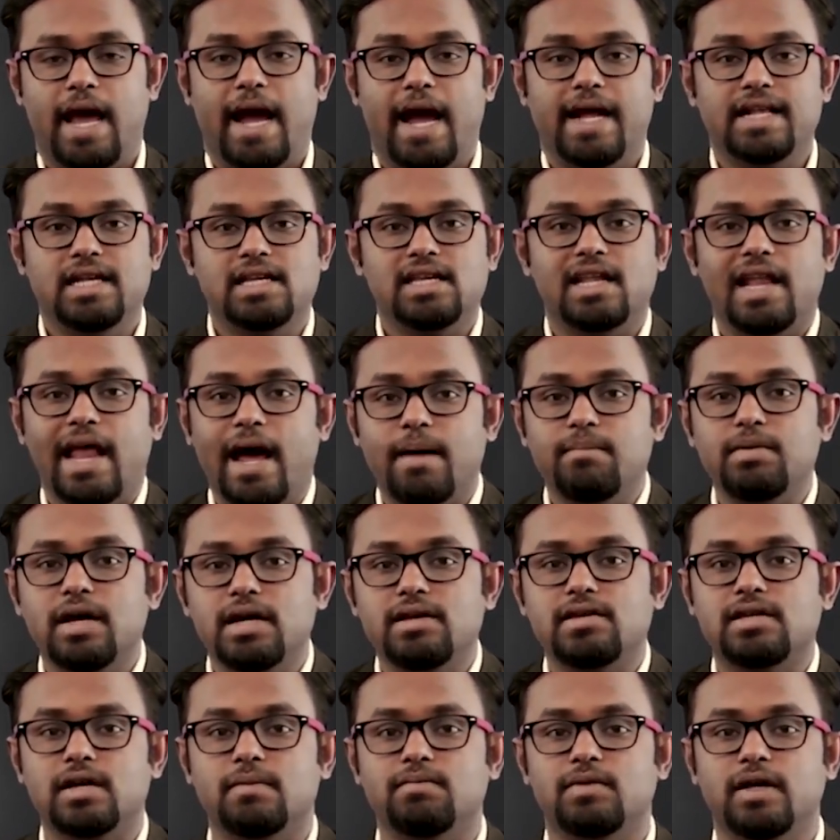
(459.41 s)
And this lambda
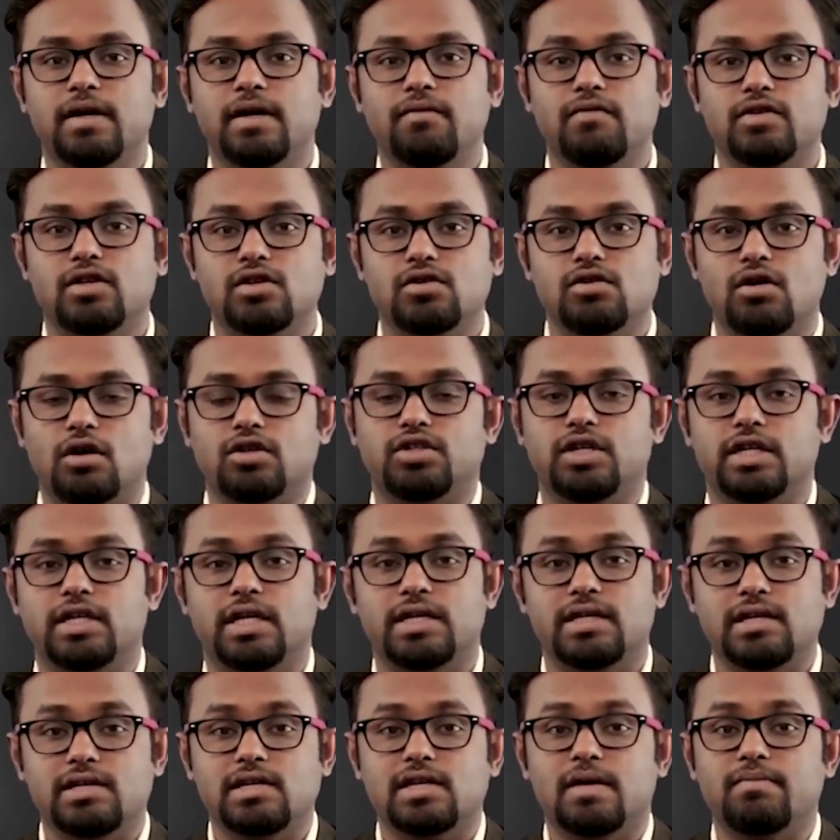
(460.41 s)
is something which is not
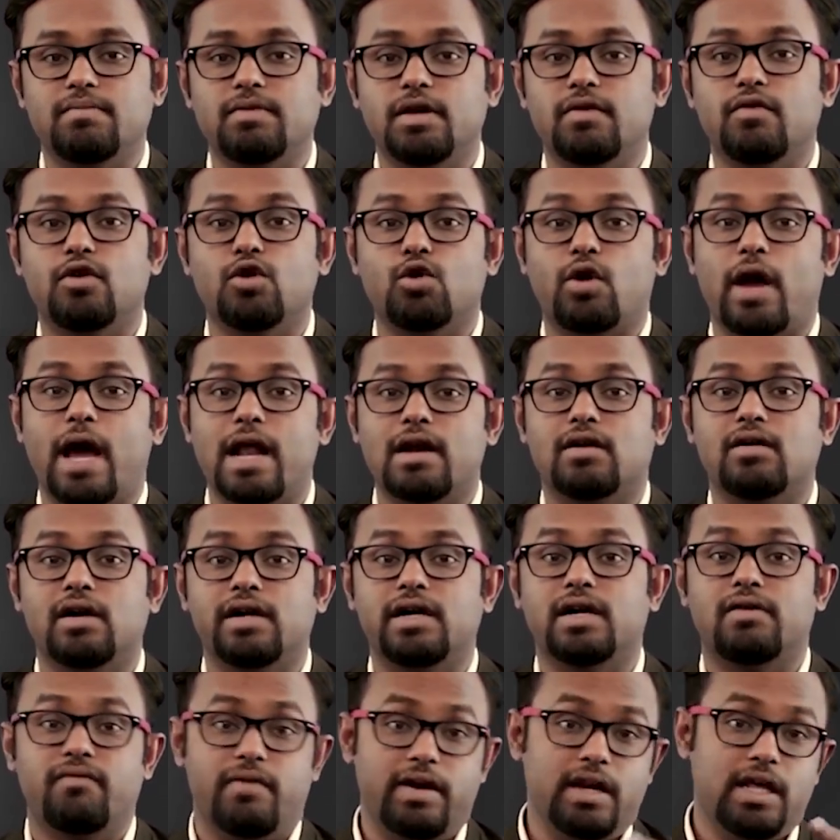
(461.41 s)
changing. This is something you
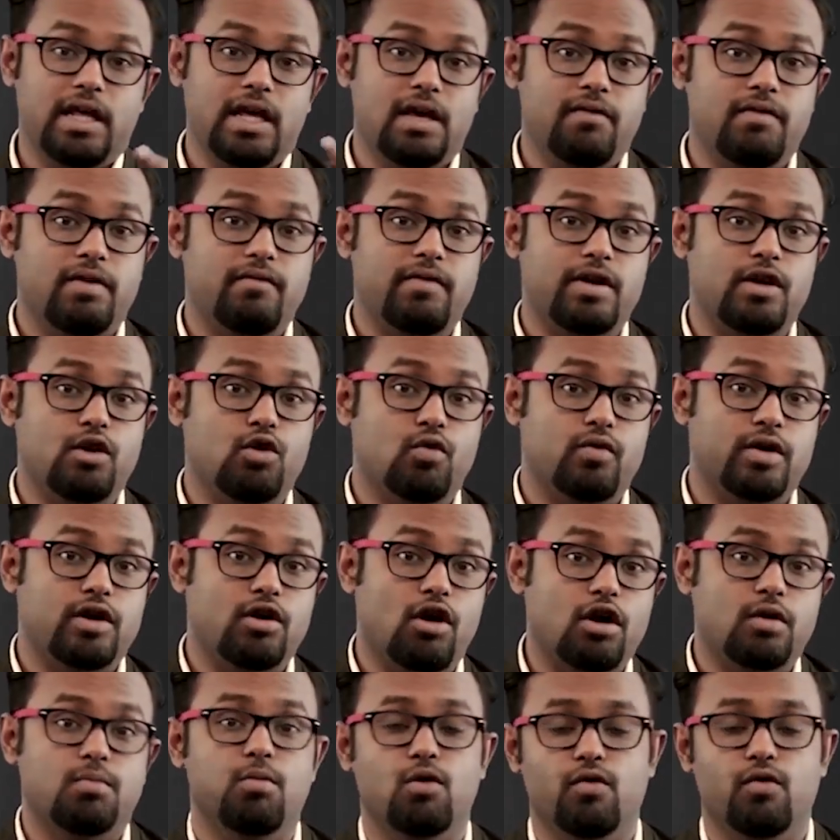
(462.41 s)
calculated even when you were
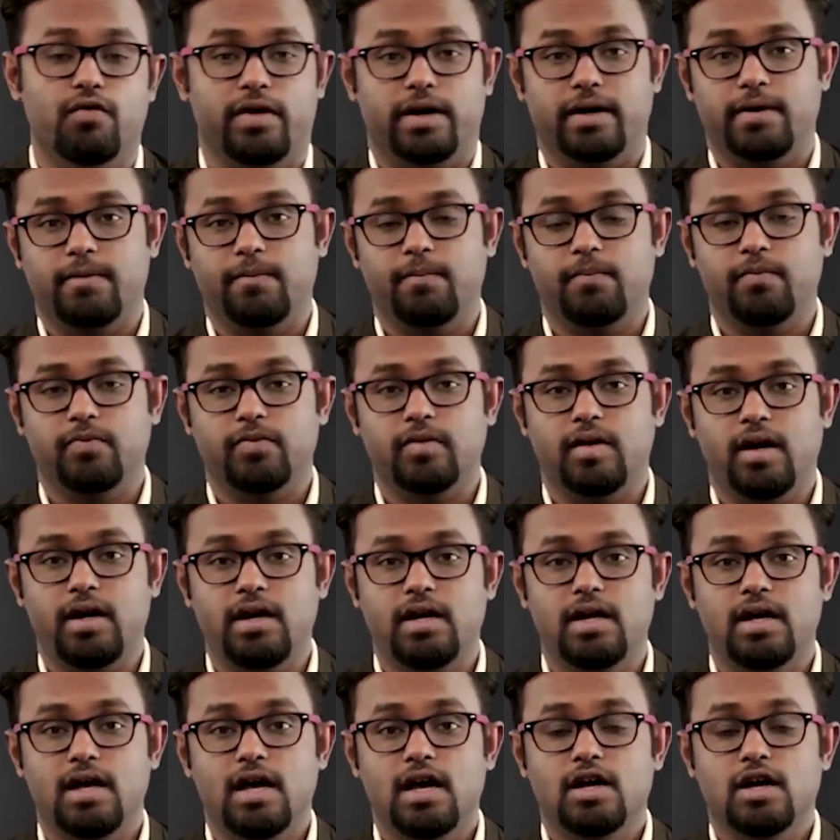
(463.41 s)
not moving,
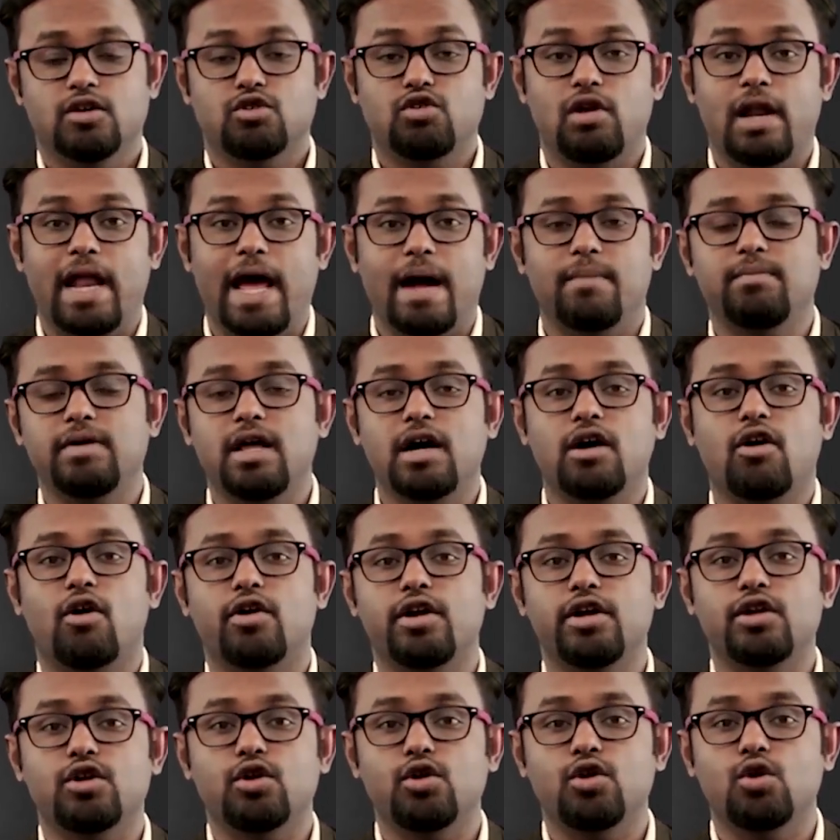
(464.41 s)
right? So lambda
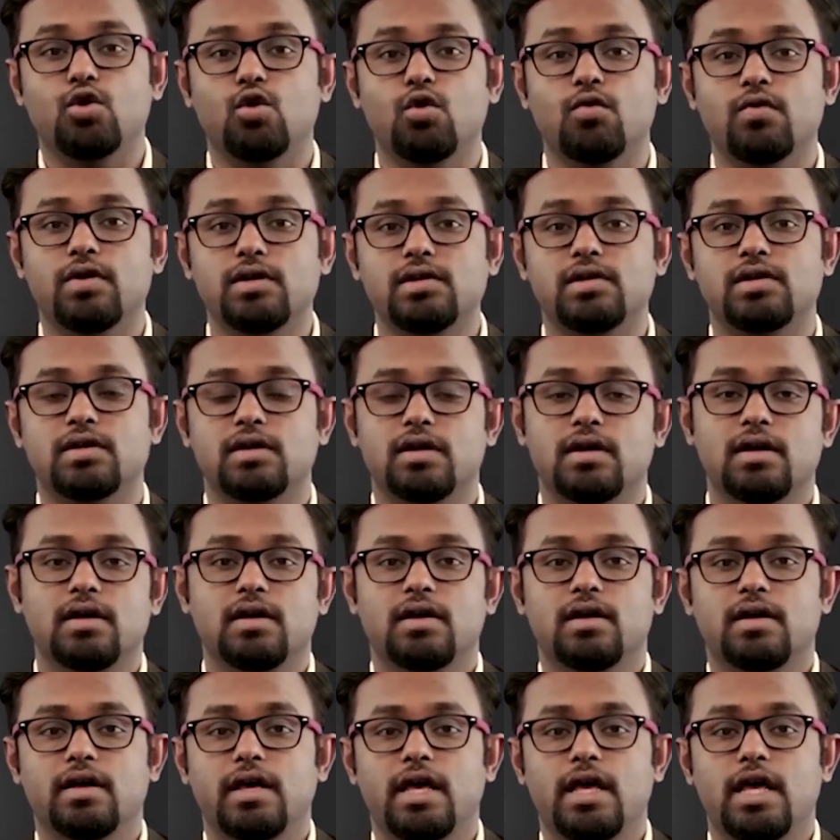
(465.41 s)
according to you was
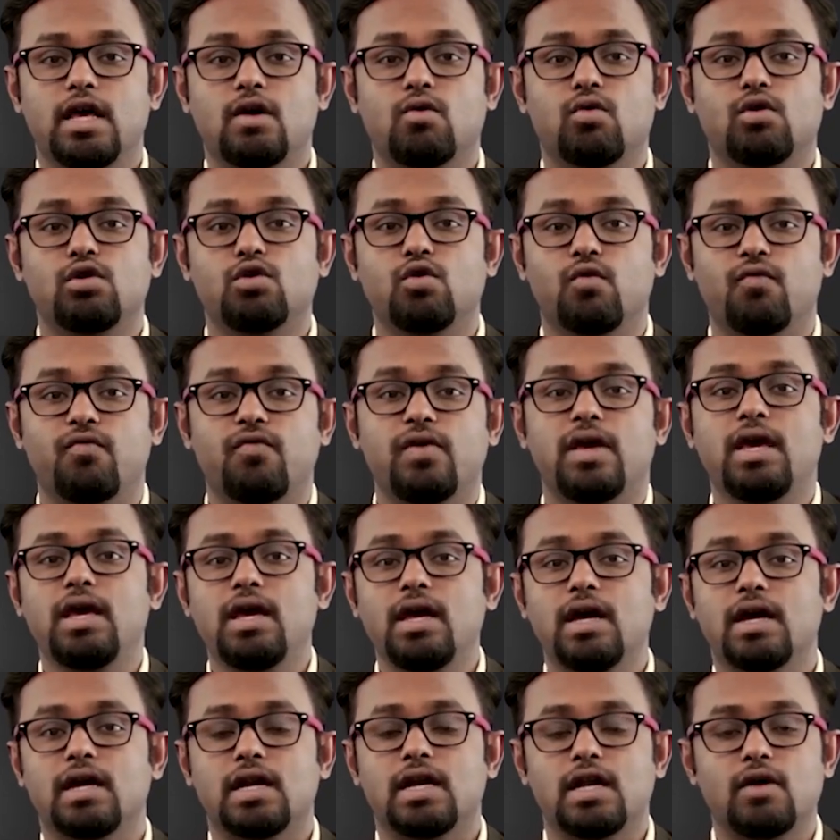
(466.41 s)
equal to
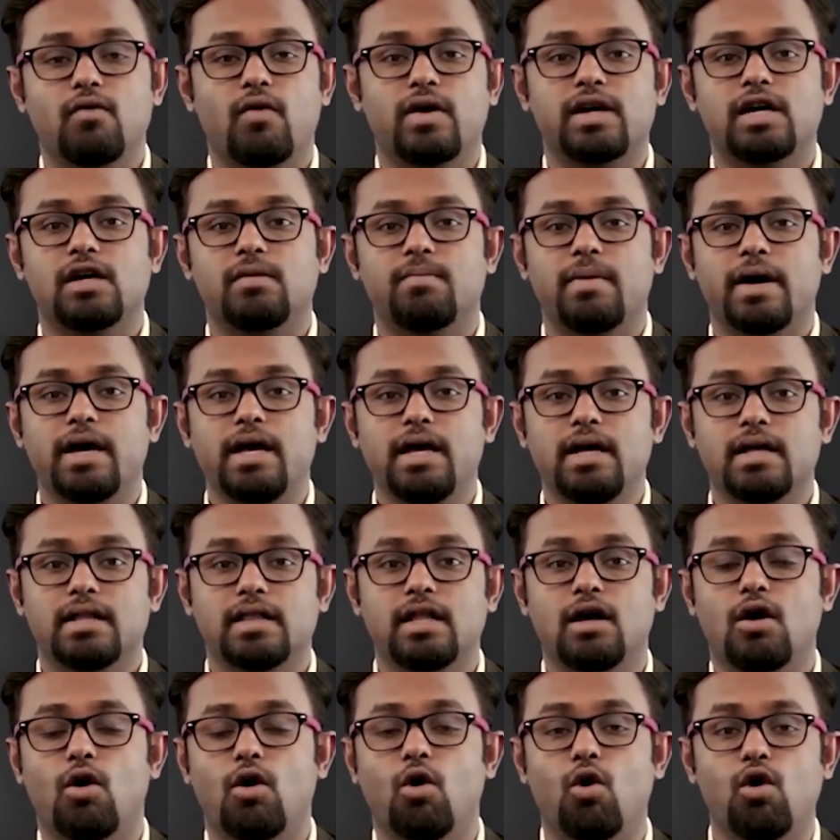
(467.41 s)
V divided by
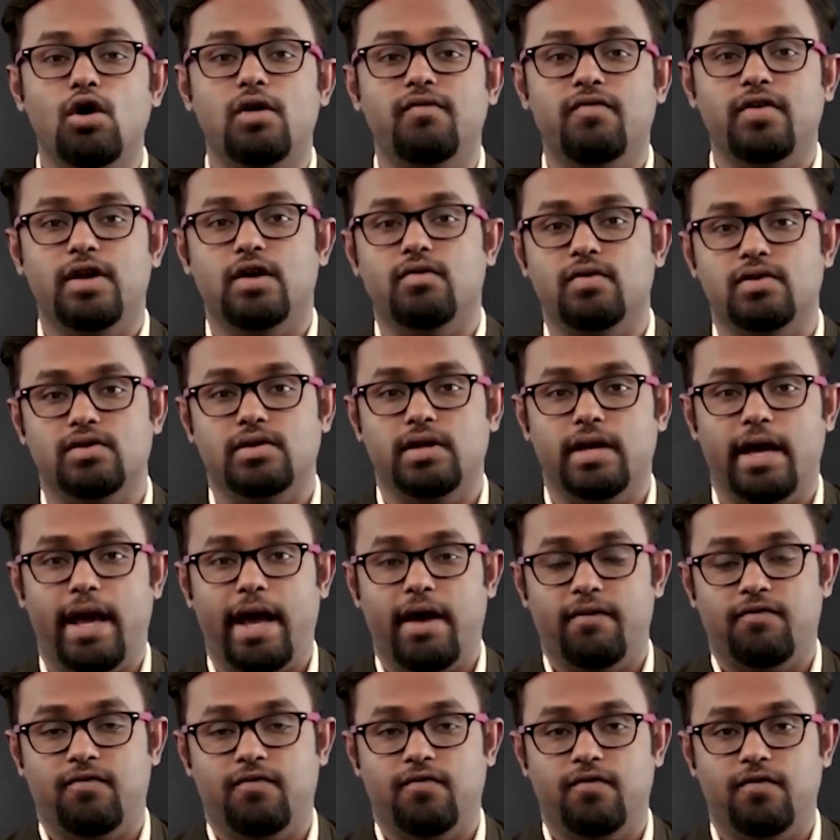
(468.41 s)
the old frequency,
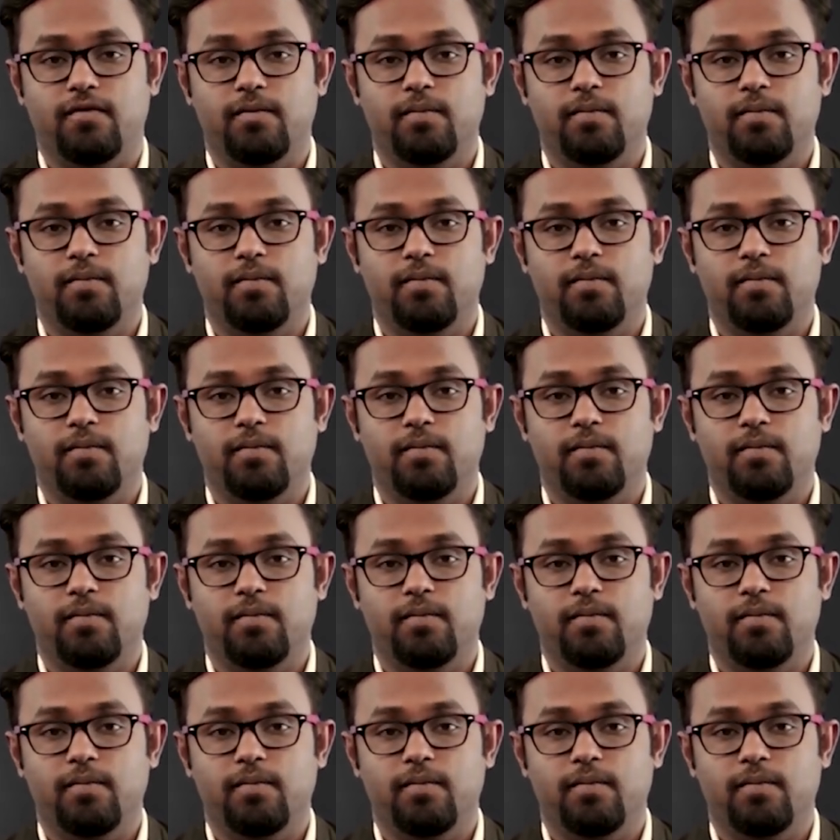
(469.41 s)
F.